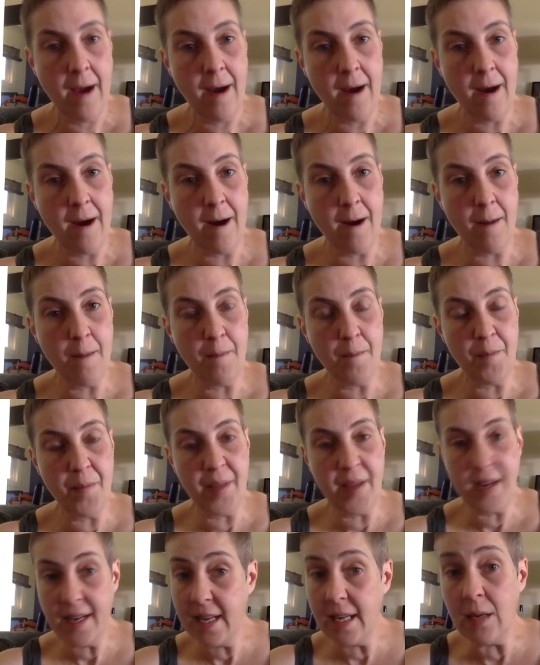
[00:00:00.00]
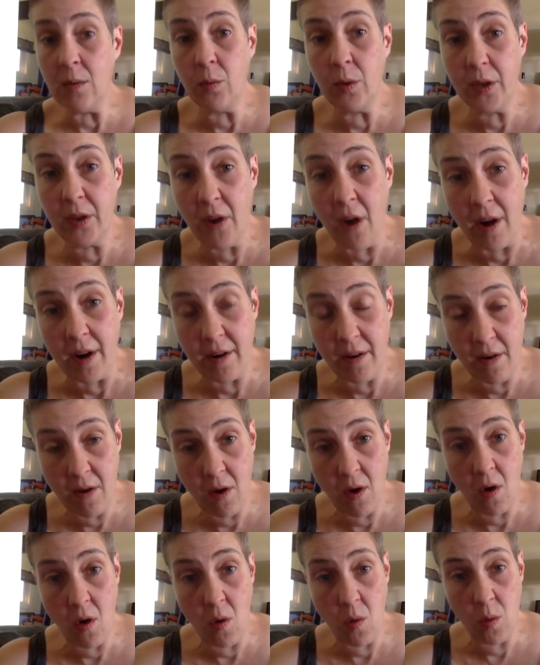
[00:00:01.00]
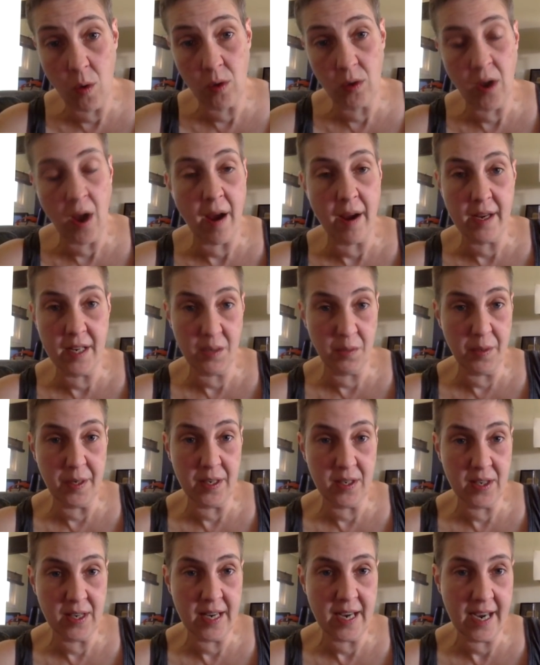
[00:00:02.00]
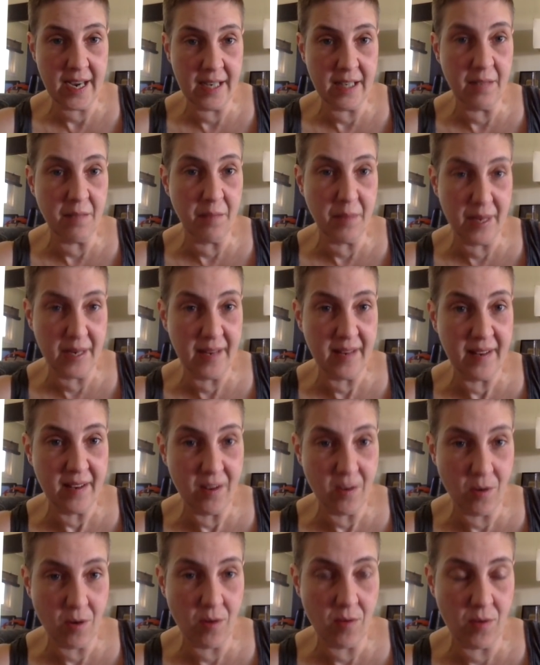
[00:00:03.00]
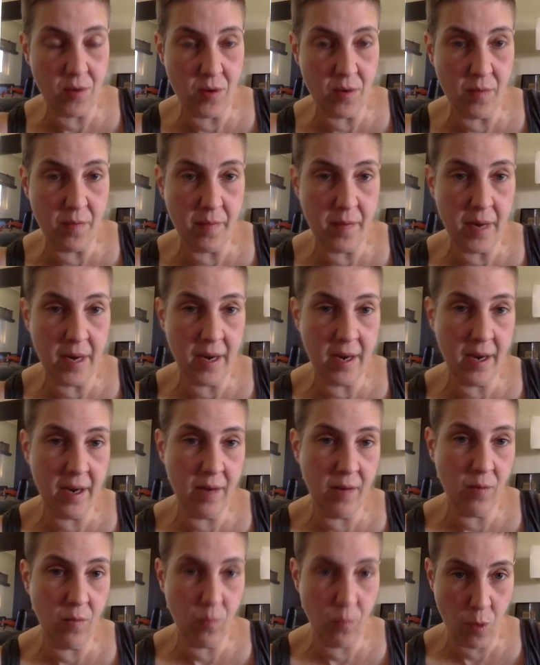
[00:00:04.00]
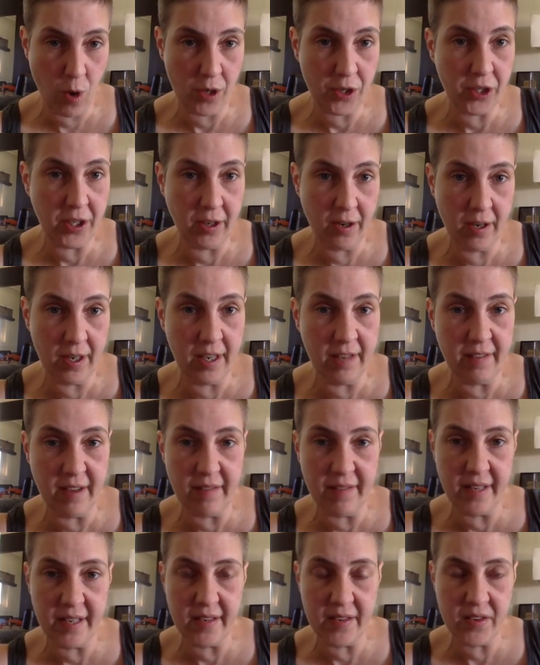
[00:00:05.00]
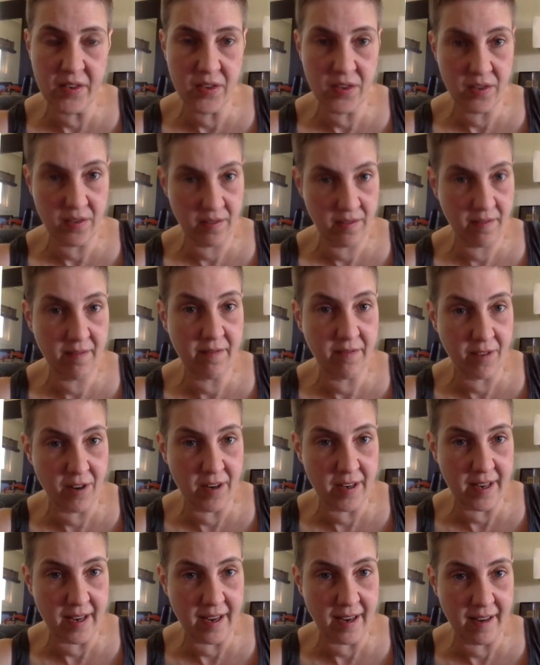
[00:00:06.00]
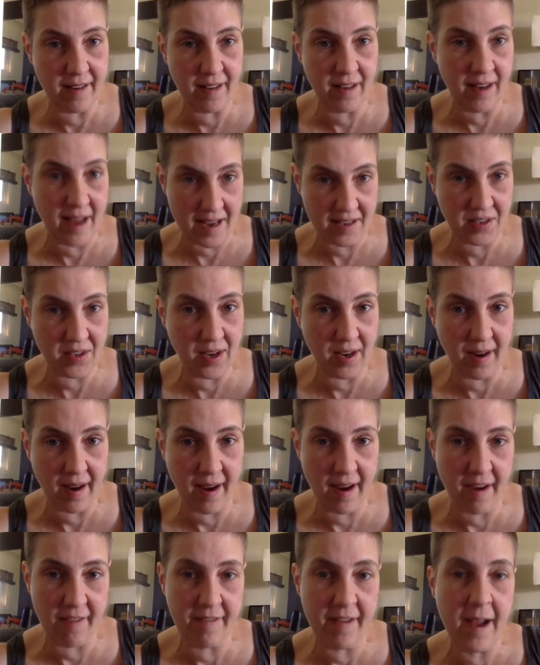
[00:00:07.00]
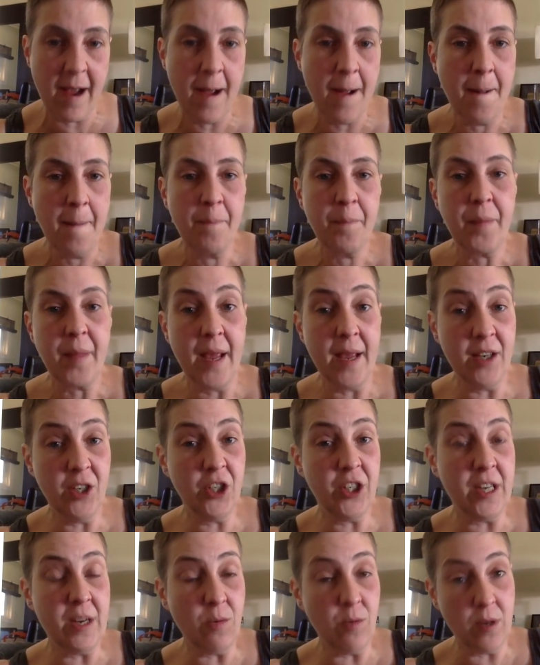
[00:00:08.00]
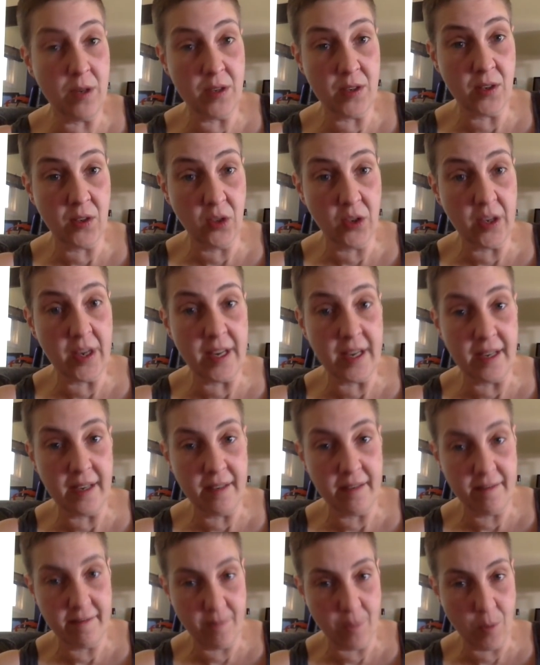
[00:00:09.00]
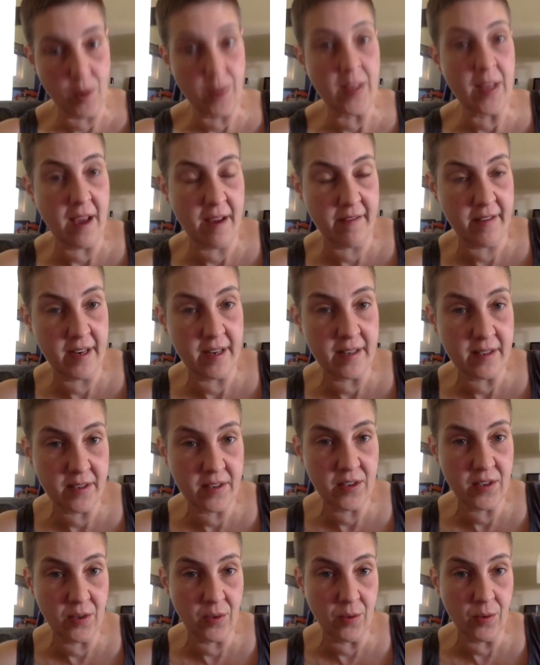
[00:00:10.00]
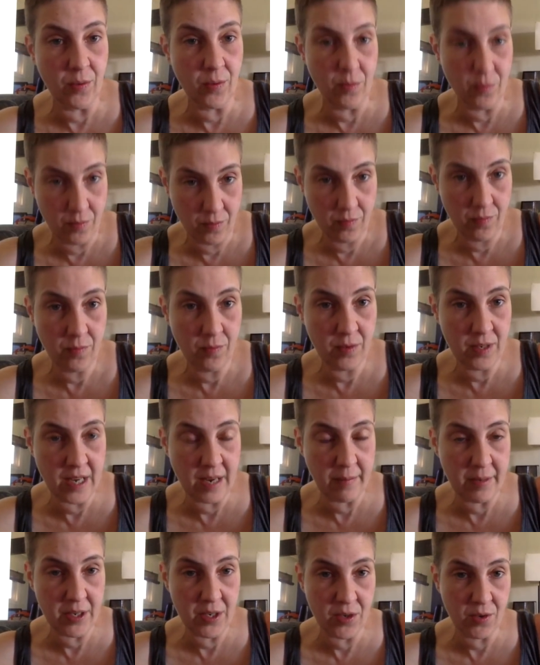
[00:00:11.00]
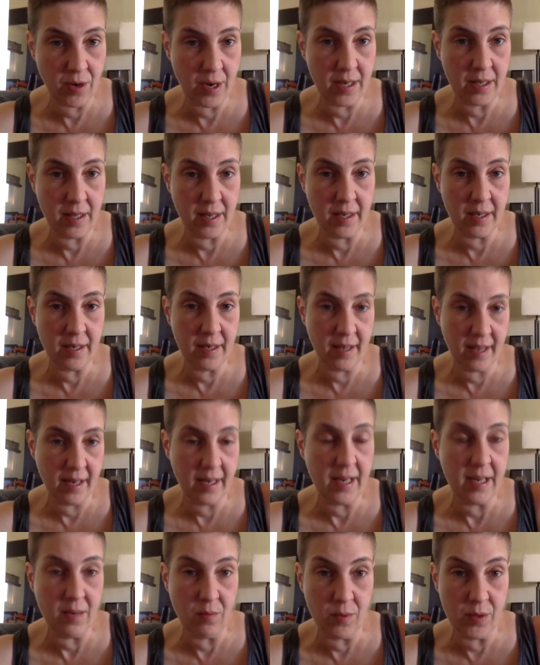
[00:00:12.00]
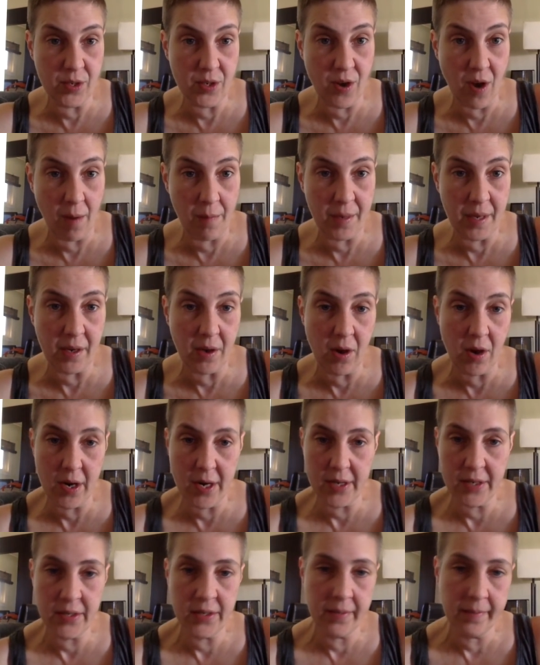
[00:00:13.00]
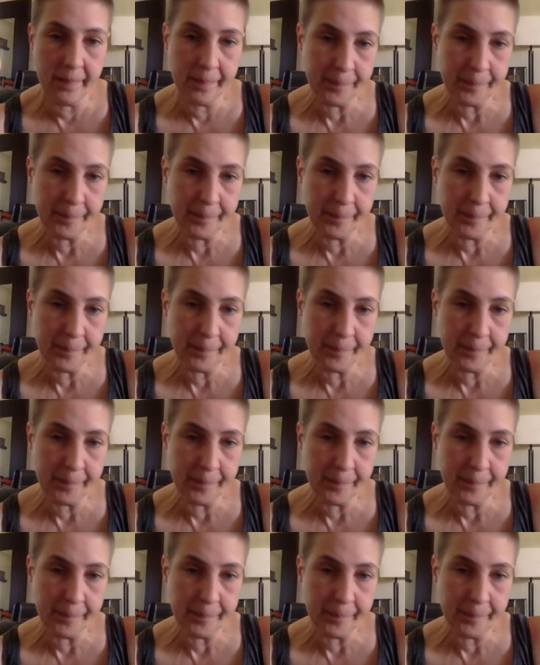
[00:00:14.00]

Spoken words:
that he would not know were lies because he hadn't been in the courtroom watching her give evidence for the last day and a half. And she was looking for the evidence to demonstrate that he was not being honest.